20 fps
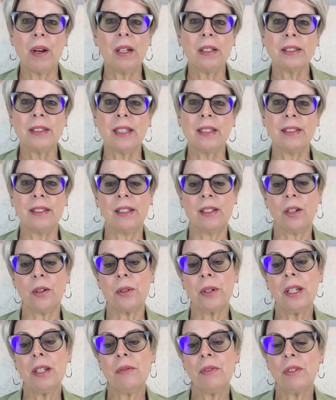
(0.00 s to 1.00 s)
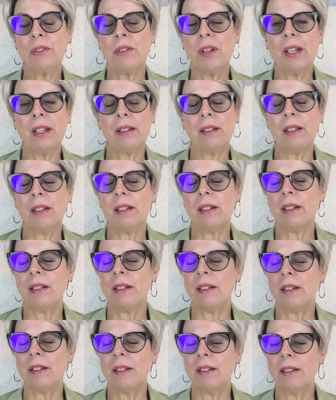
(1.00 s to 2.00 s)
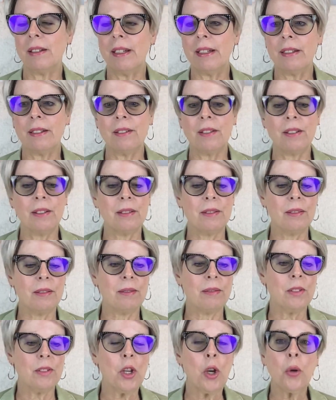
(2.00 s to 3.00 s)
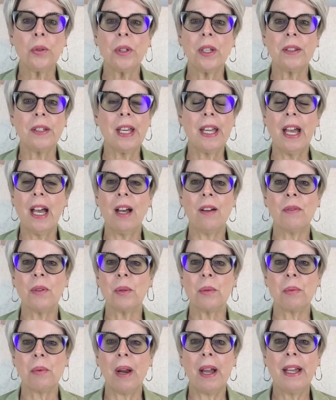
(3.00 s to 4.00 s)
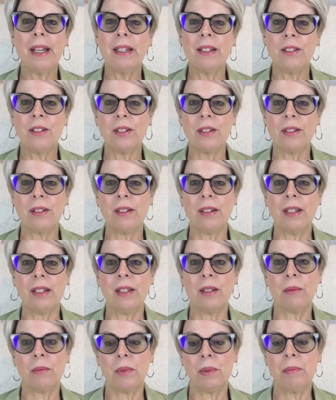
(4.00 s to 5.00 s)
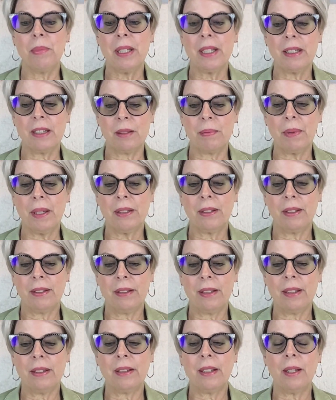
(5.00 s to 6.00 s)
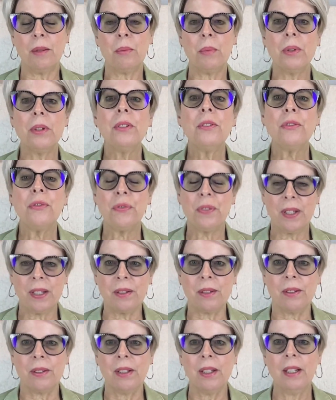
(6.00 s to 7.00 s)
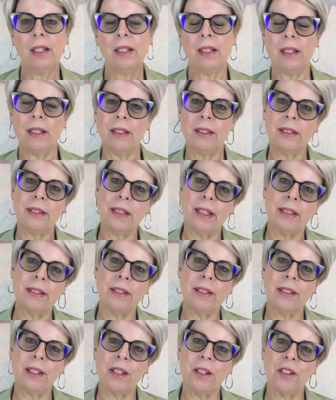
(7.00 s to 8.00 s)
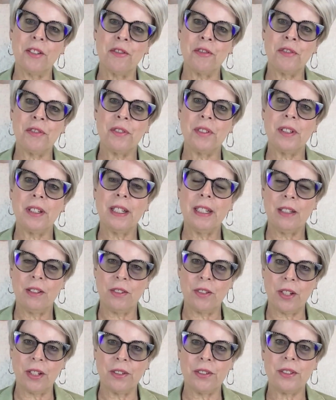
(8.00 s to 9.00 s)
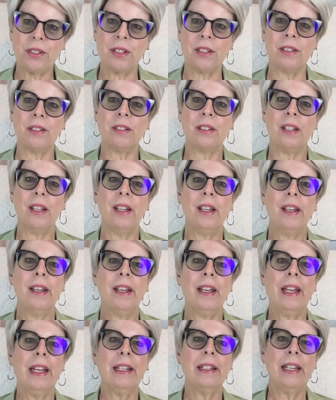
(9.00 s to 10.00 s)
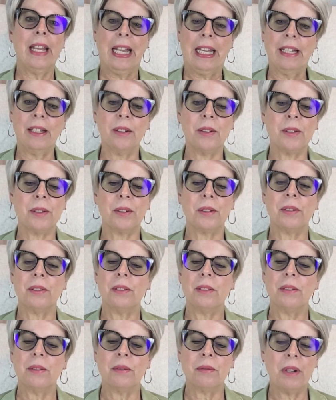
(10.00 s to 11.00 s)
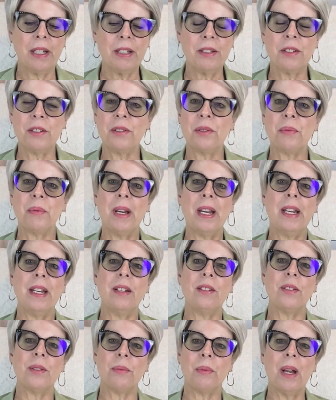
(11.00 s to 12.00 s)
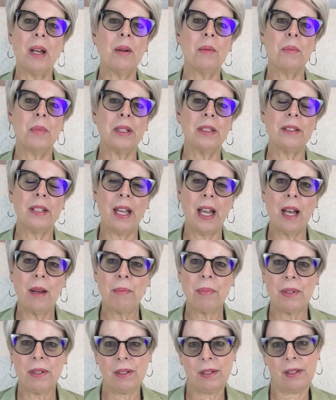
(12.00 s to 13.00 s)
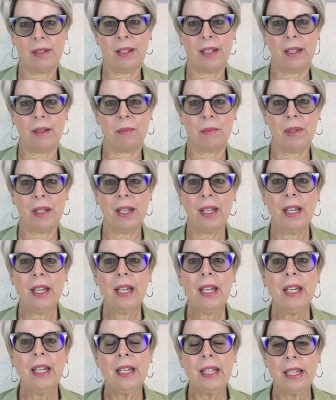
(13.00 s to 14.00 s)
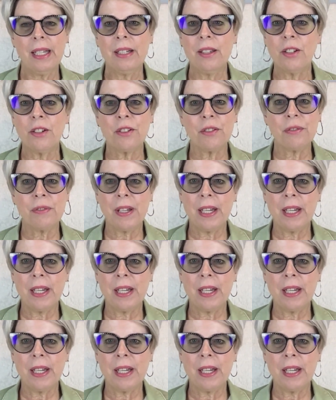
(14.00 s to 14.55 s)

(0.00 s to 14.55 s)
process it, or even know that they have a right, and it would be expected that they would feel a sense of injustice and anger, righteous rage around what's happened to them in their